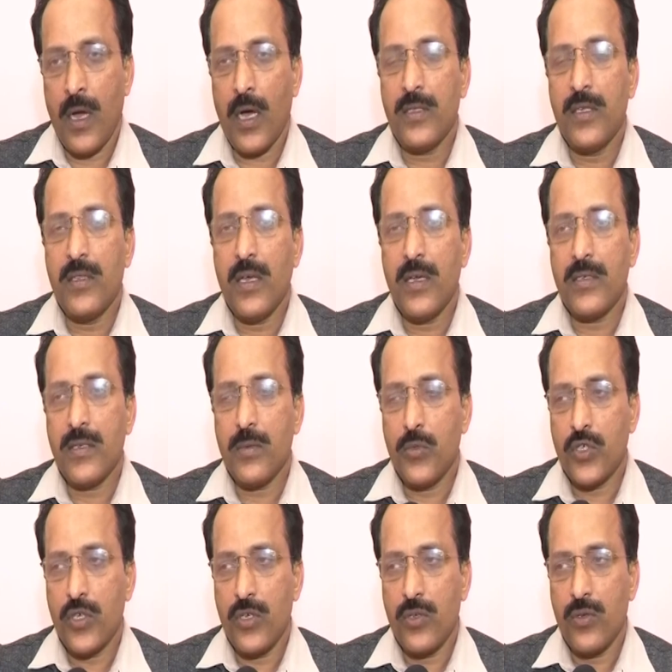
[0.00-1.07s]
Aditya is a
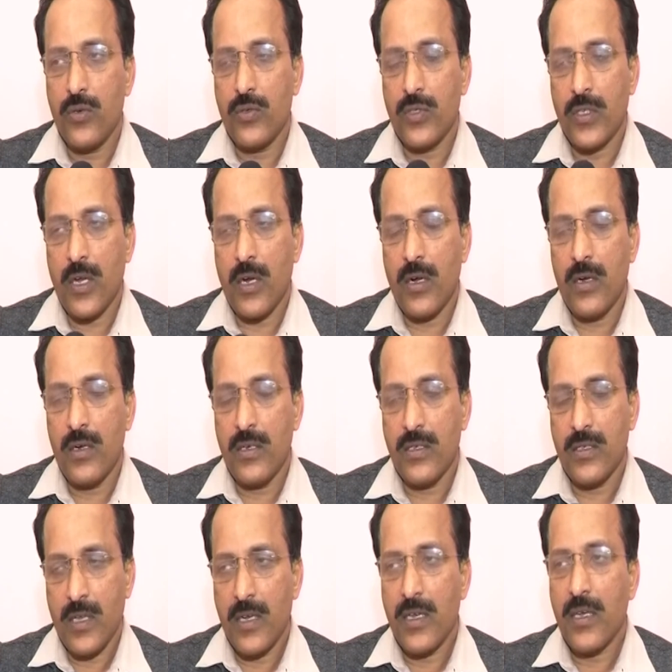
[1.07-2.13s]
mission to Sun. It
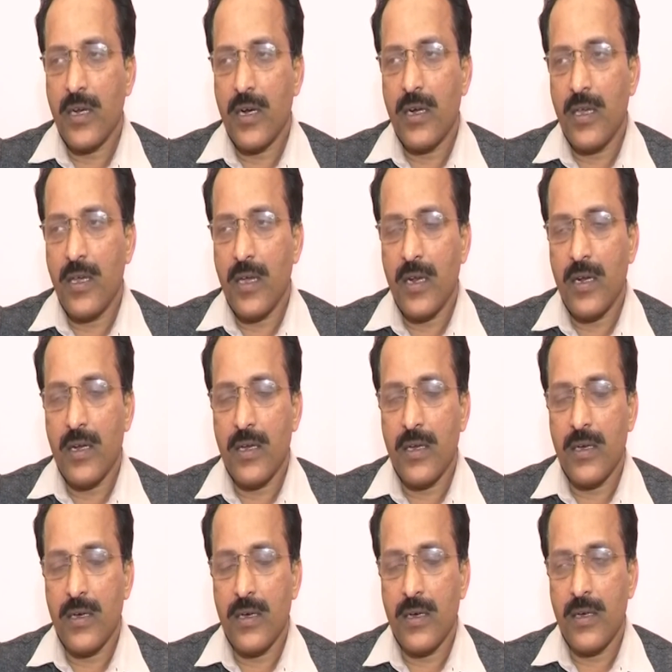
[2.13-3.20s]
is getting ready and
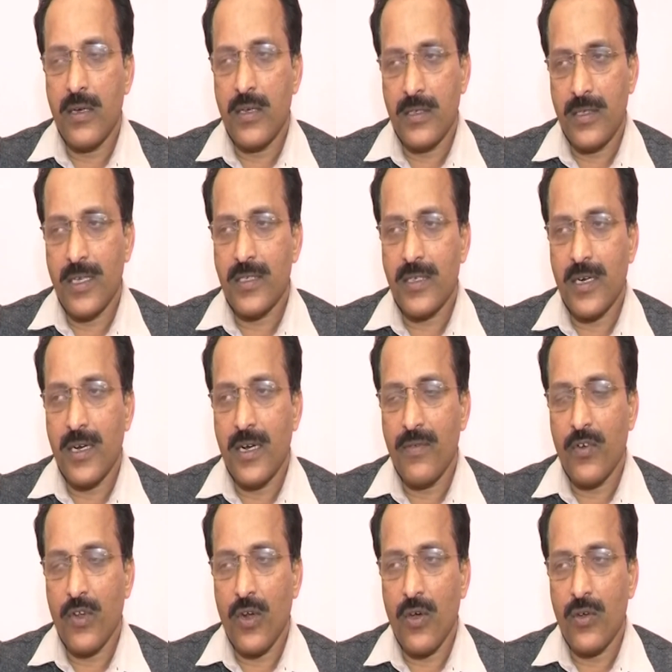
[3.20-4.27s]
uh, it is just ready
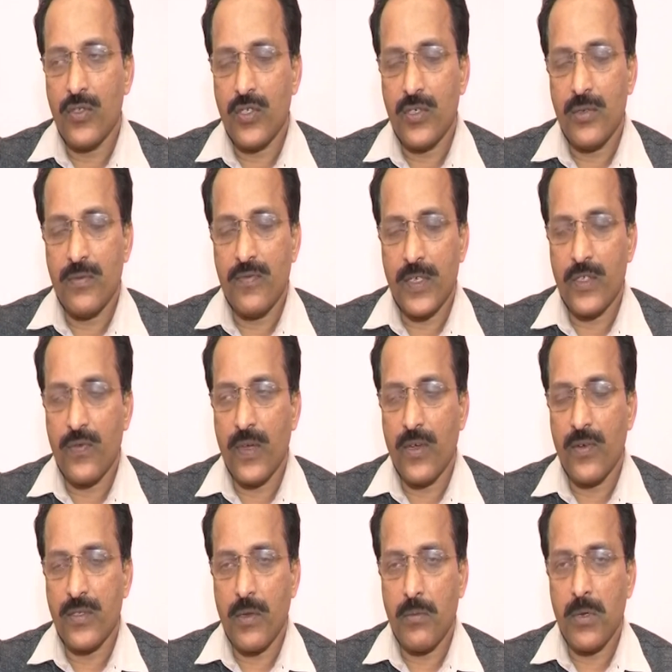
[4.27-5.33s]
for launch. First week
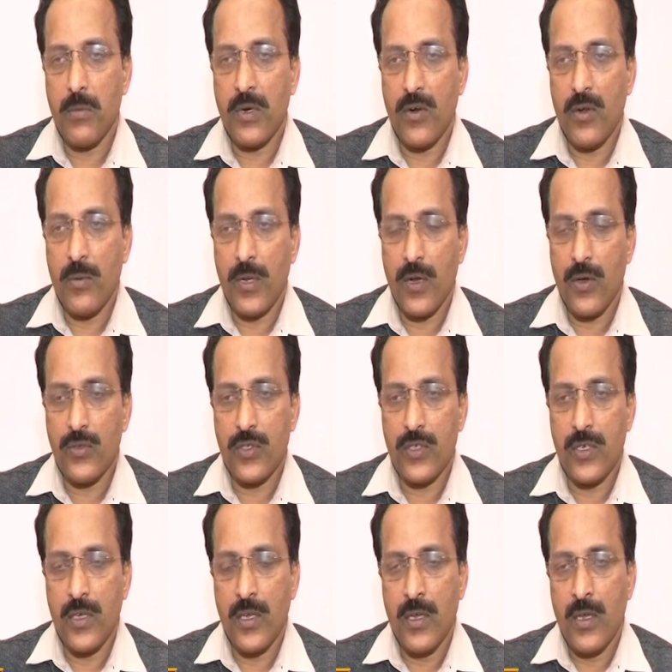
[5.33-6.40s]
of September it will be
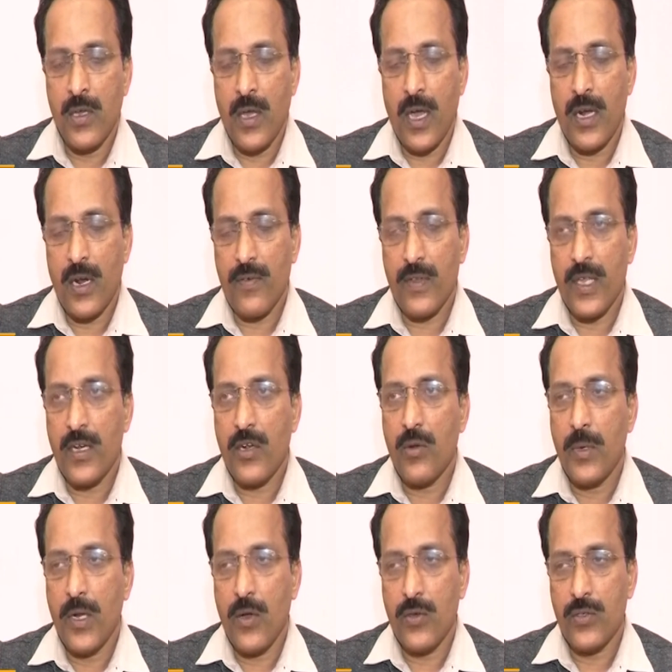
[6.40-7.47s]
launched. And after that it will
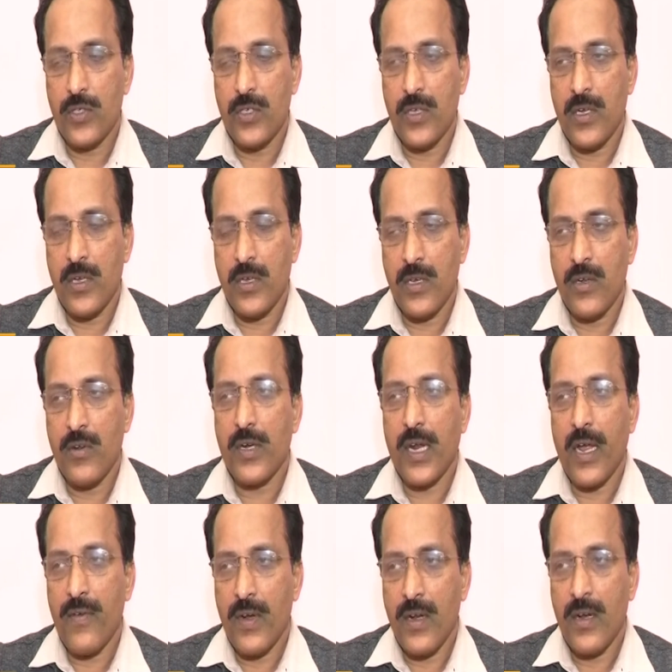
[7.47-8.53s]
be launched, uh, it will
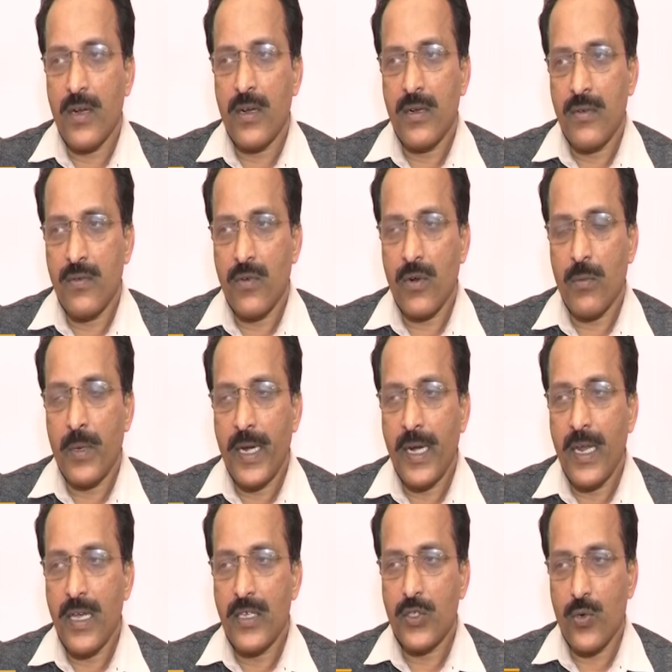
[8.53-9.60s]
travel for many
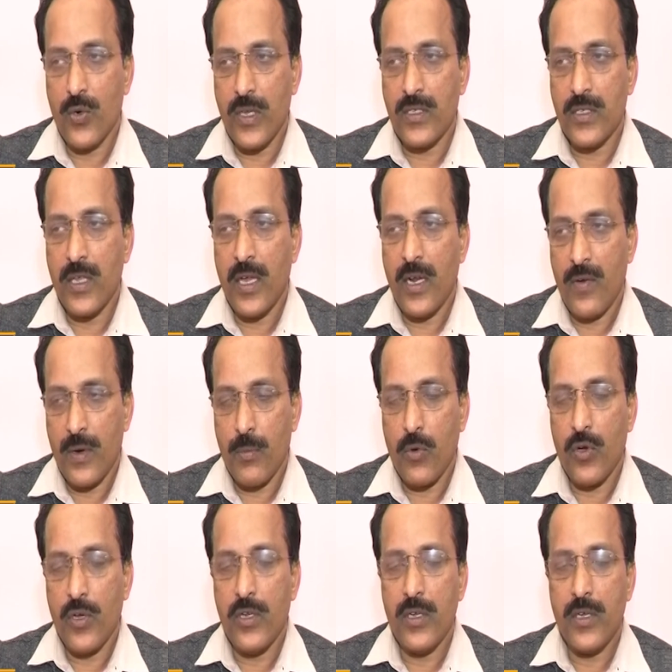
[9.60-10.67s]
days to reach the L one
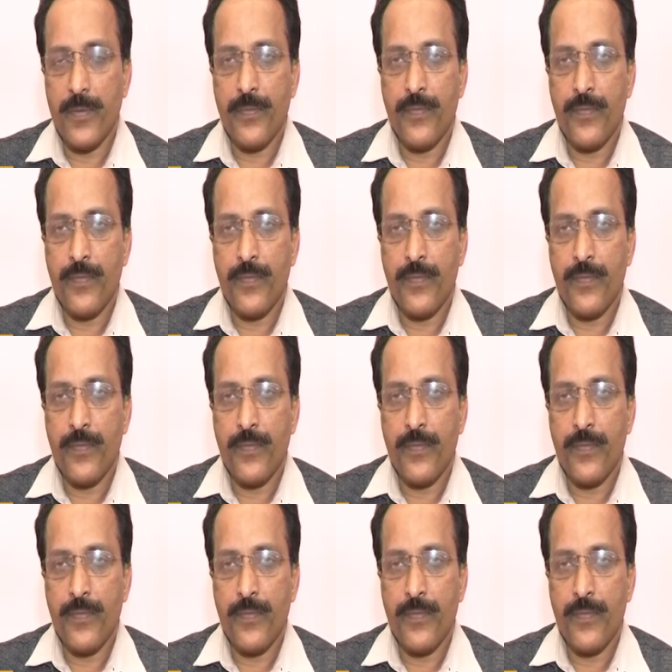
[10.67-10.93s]
point.